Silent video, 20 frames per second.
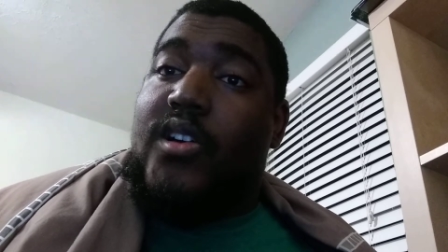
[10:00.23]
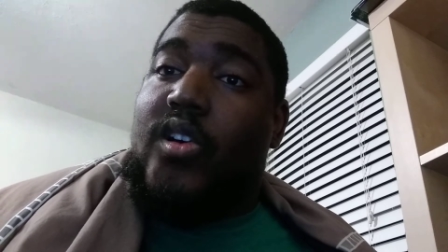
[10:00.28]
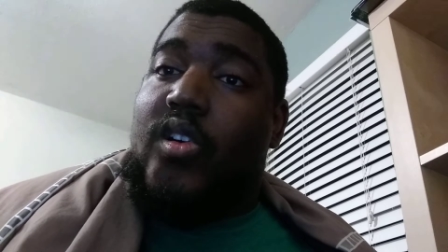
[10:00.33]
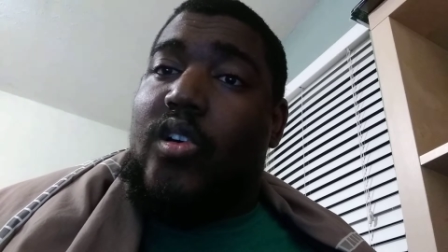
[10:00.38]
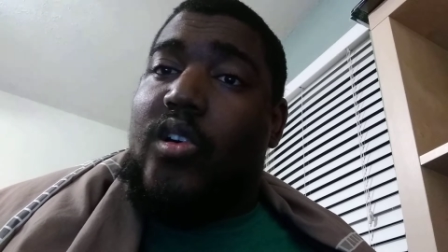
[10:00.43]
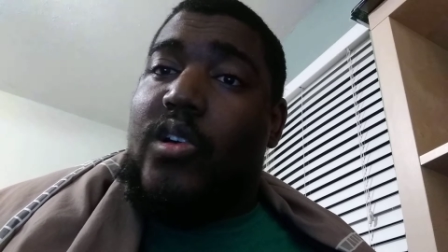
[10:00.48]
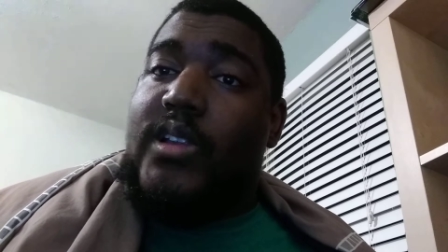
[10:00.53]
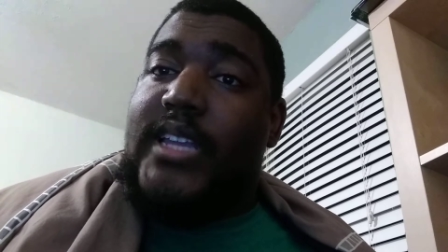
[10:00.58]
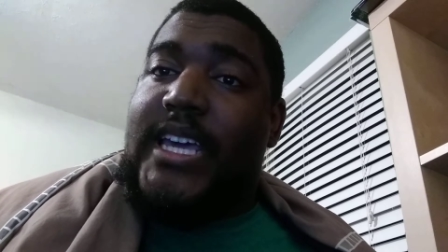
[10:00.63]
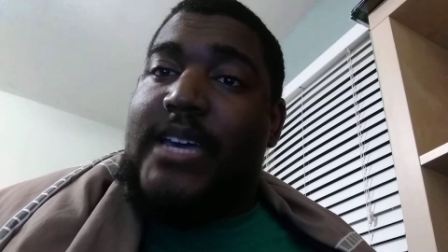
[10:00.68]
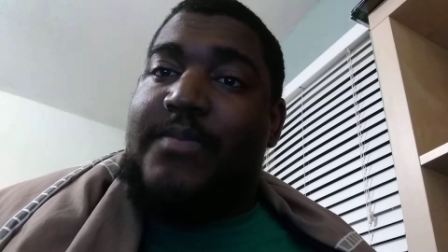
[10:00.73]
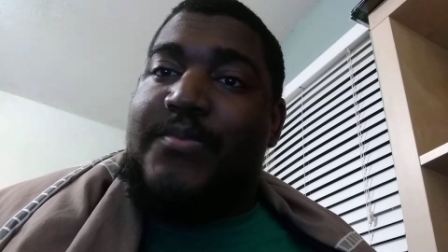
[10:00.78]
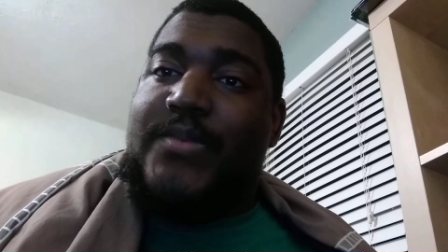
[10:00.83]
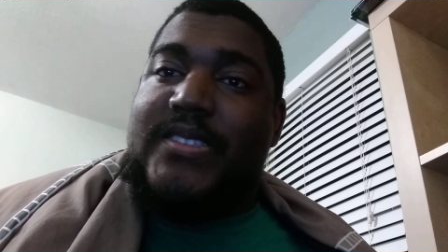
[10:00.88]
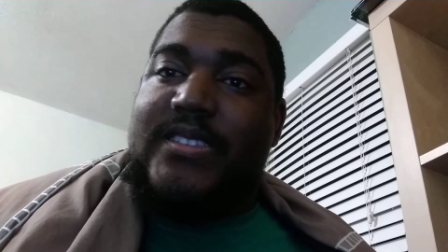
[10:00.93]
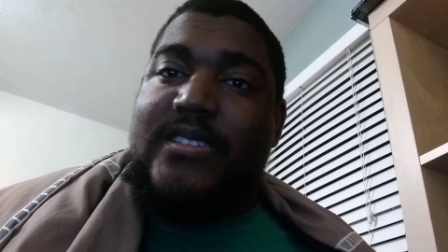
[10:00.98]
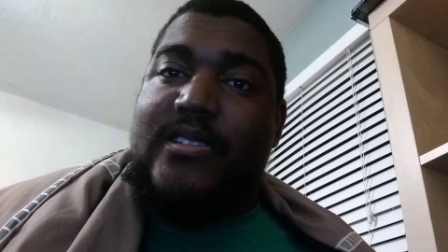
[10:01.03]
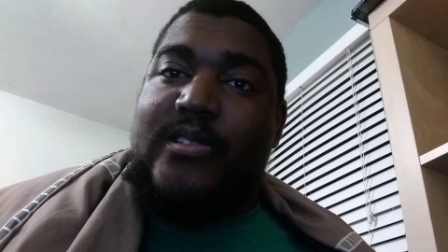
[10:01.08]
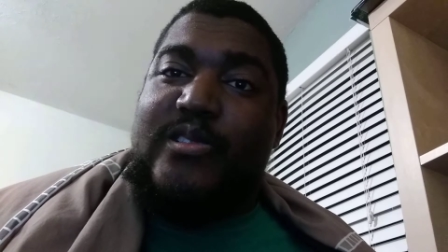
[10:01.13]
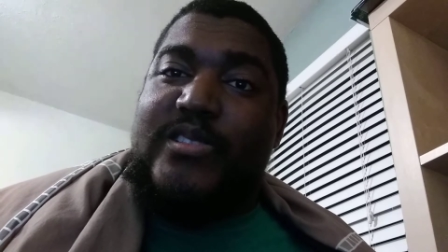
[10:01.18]
all the
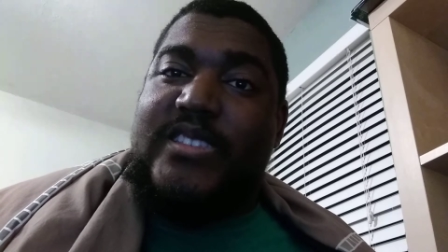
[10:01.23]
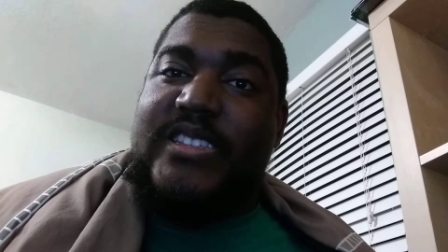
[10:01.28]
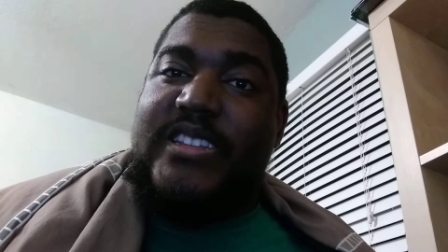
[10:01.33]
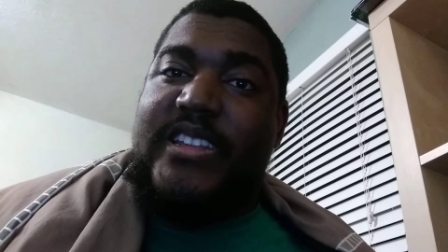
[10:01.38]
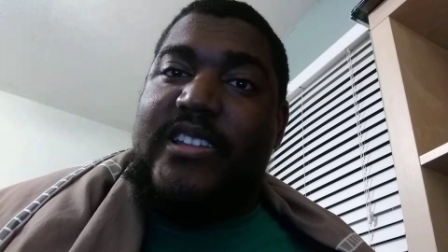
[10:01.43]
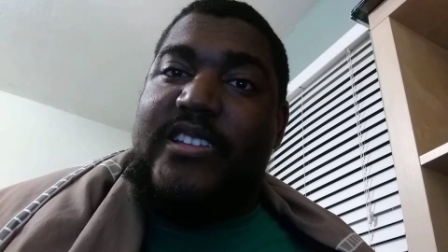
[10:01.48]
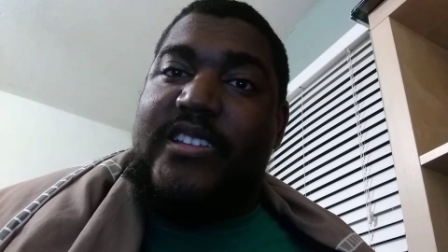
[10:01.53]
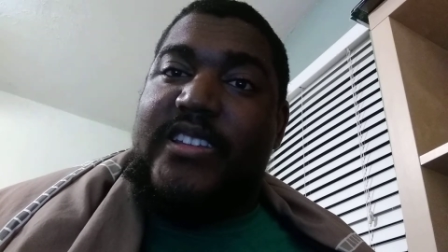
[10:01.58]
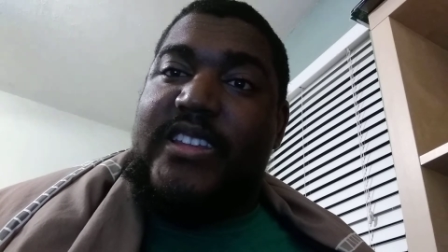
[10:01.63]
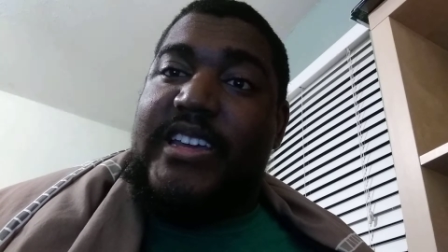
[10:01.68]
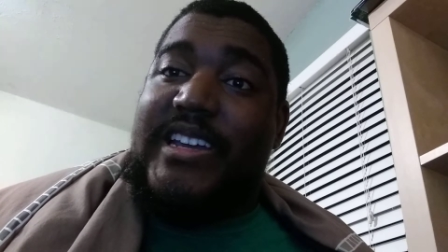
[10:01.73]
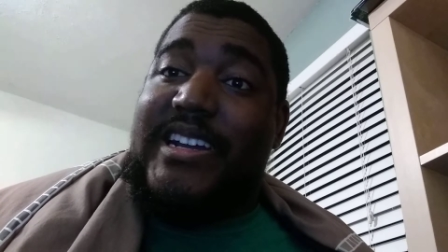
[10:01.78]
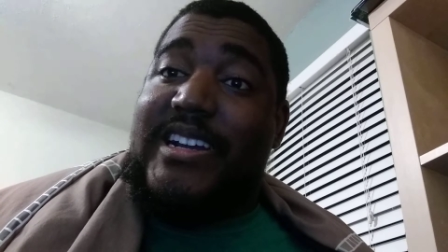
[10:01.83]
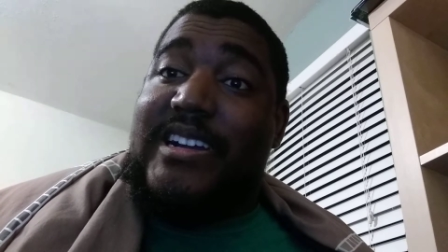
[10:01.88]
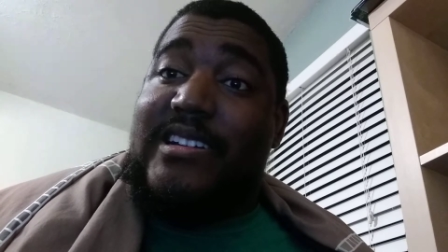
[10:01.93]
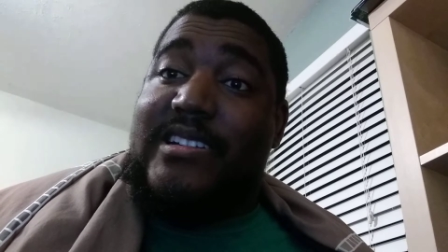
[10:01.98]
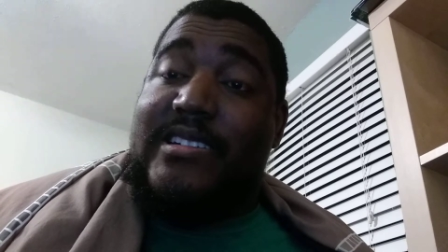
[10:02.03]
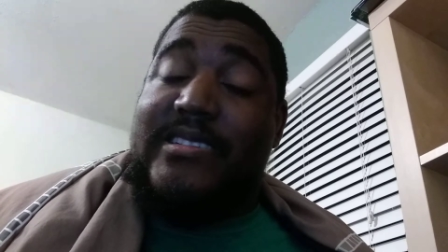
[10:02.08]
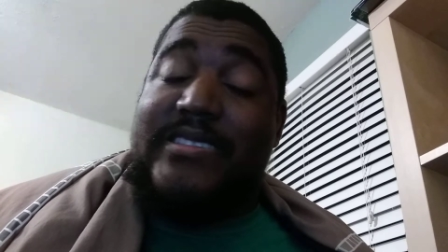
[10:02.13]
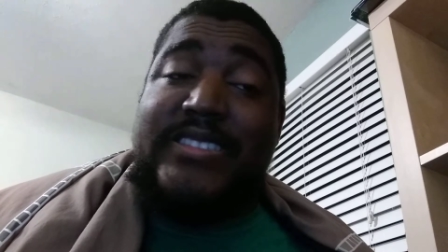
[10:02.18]
episodes that are
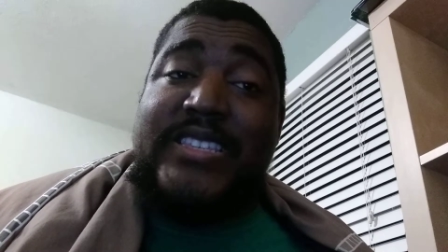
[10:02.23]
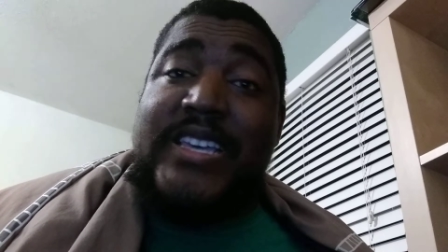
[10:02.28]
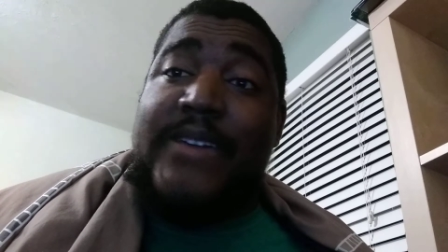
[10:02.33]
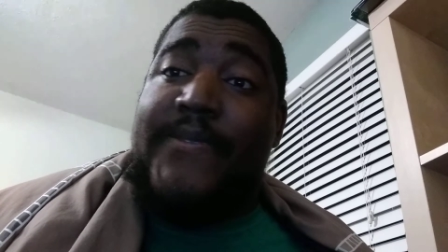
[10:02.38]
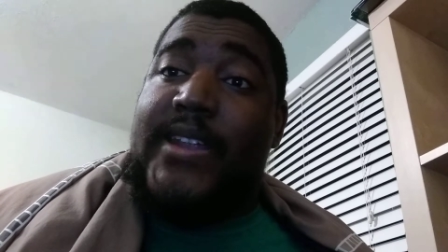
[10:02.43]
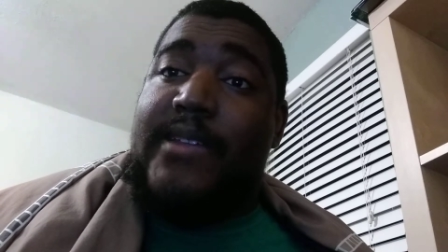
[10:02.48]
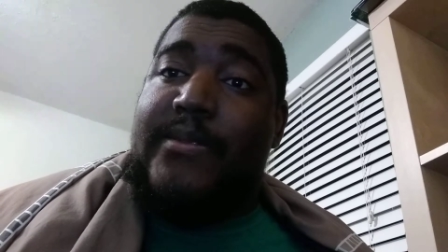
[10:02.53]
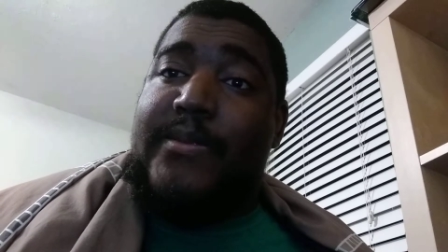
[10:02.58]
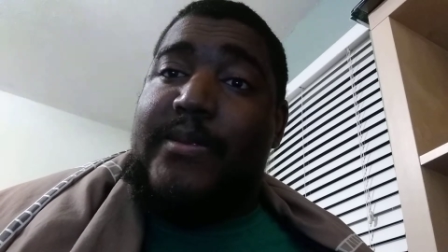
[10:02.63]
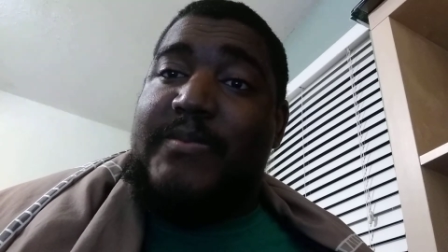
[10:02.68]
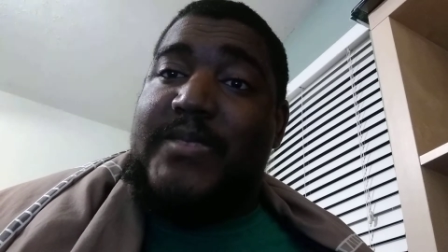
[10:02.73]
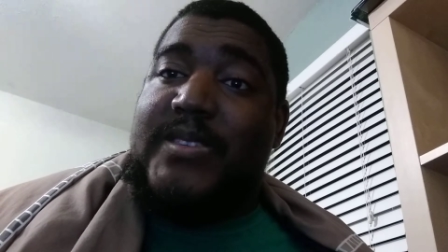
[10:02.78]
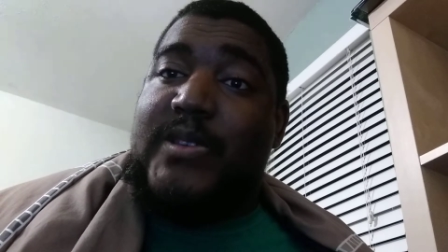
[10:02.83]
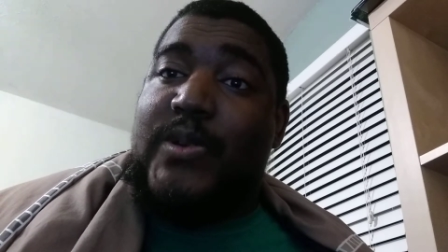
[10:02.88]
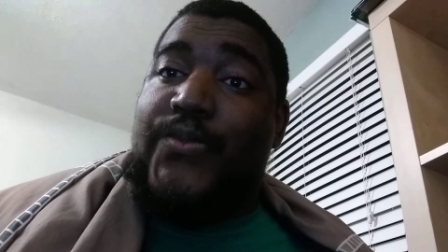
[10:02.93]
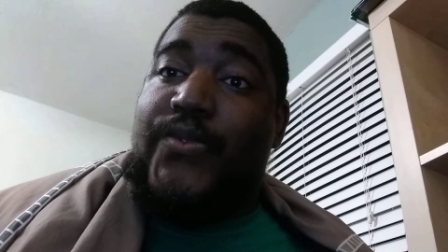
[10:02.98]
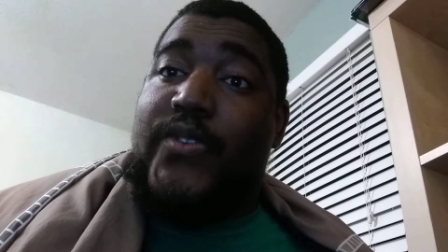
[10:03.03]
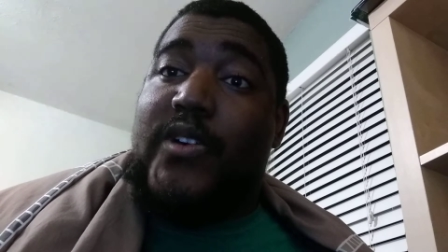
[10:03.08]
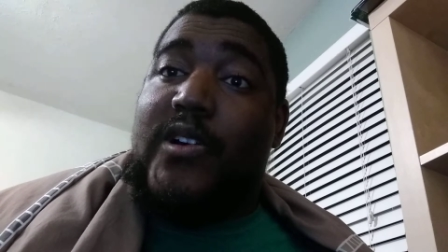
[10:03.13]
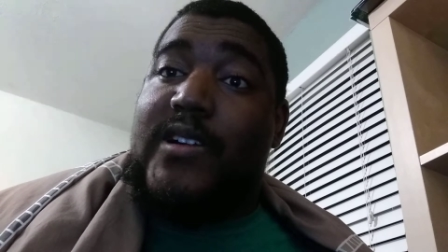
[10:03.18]
there. There's seven of them so
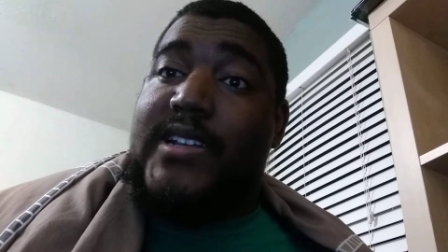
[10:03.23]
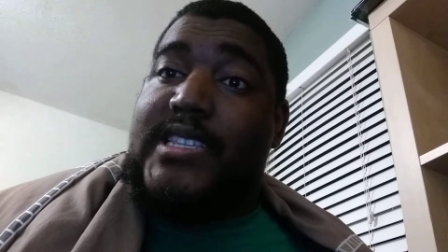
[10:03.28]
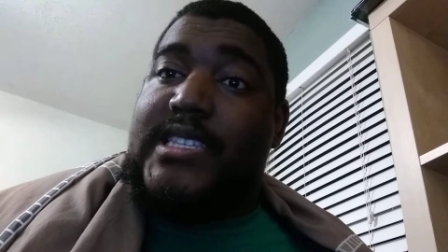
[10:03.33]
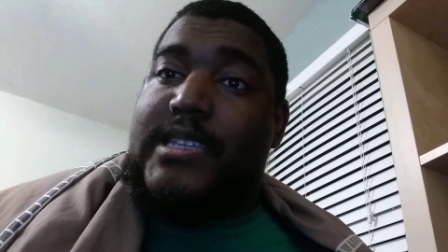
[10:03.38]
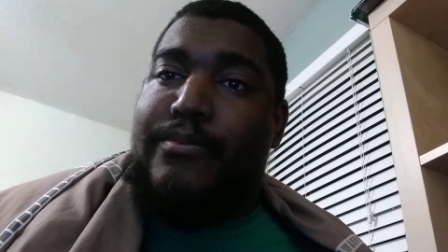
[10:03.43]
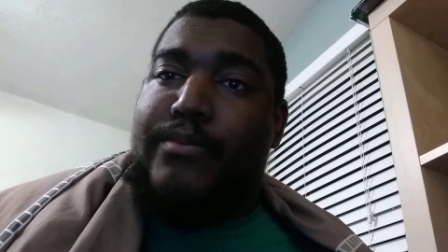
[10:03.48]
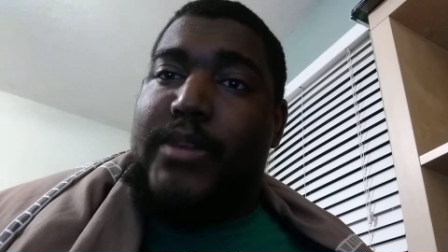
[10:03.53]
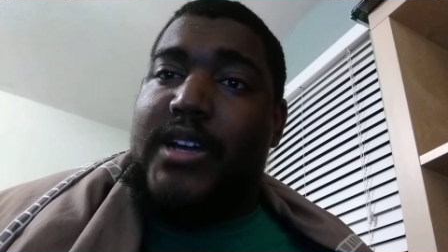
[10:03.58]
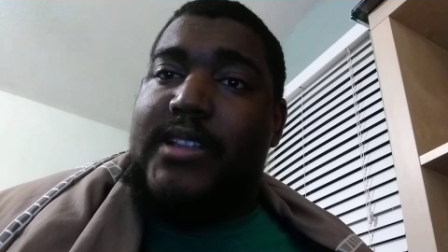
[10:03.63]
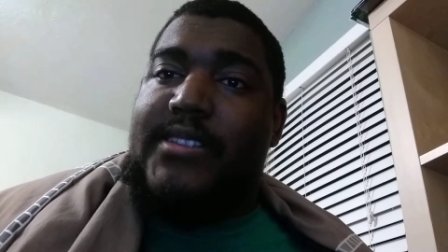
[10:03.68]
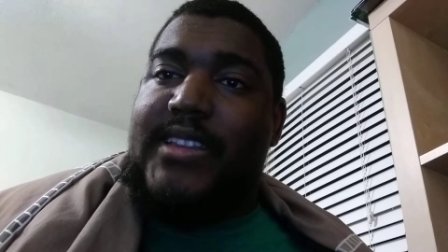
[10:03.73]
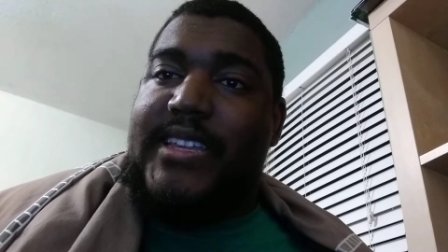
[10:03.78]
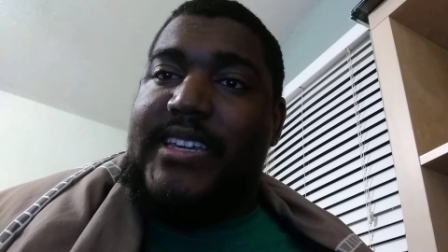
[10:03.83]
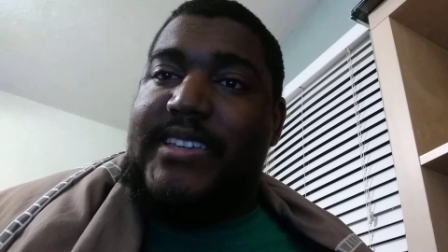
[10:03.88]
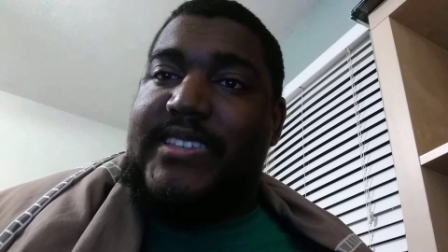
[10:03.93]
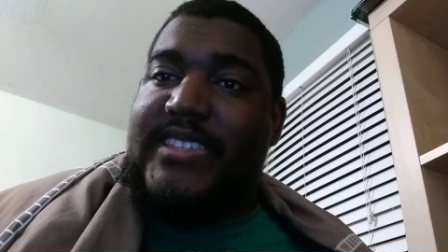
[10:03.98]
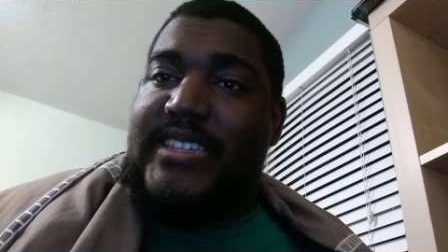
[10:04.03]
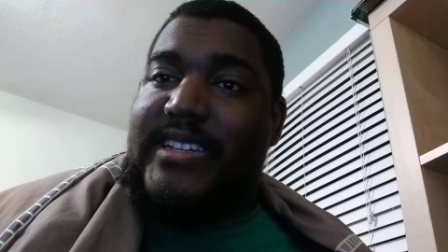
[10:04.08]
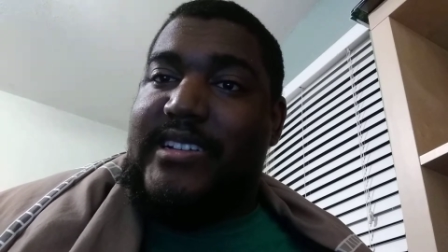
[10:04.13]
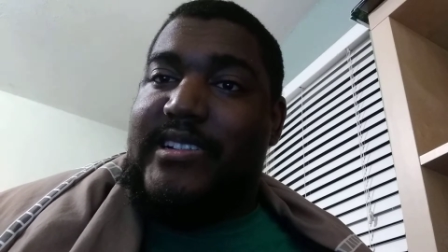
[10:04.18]
far. It's a monthly
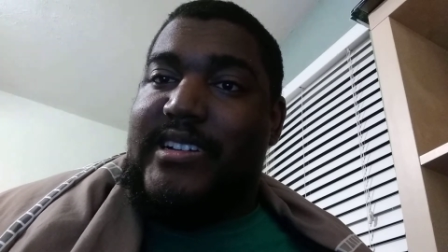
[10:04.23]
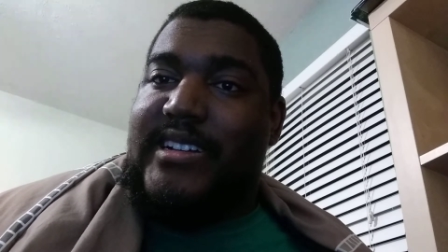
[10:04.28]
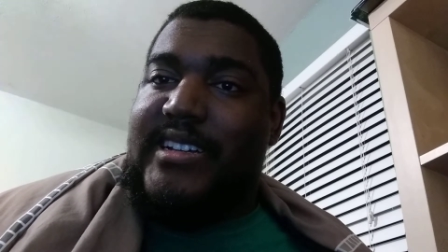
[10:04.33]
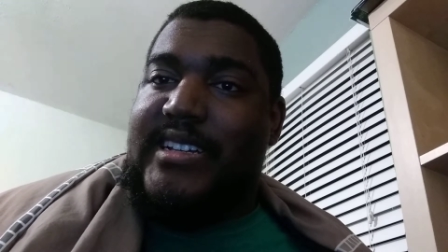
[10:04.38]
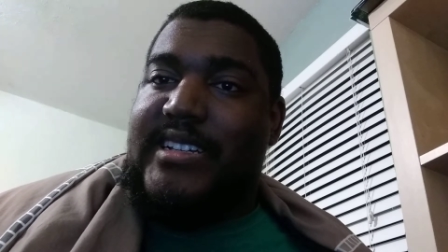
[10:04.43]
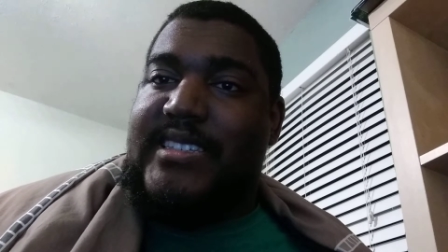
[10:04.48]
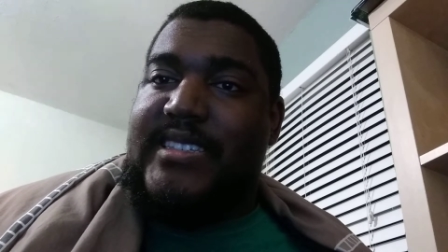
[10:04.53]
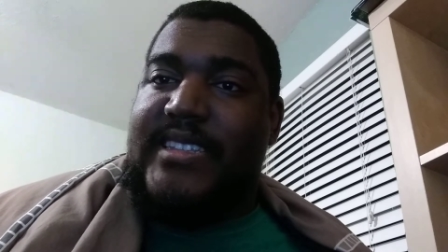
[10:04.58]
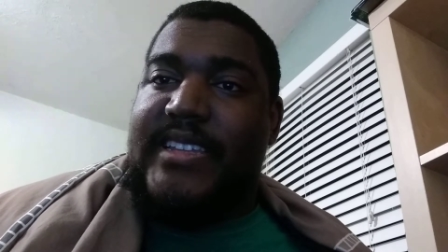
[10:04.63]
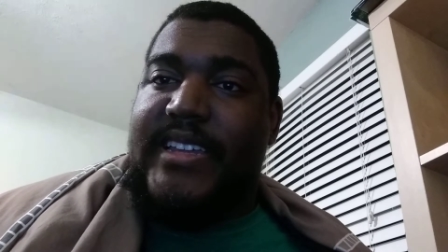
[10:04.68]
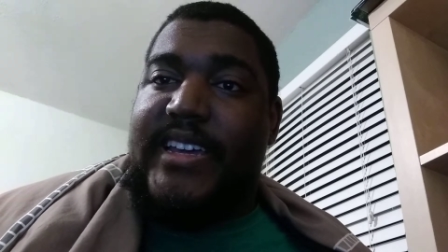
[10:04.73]
series that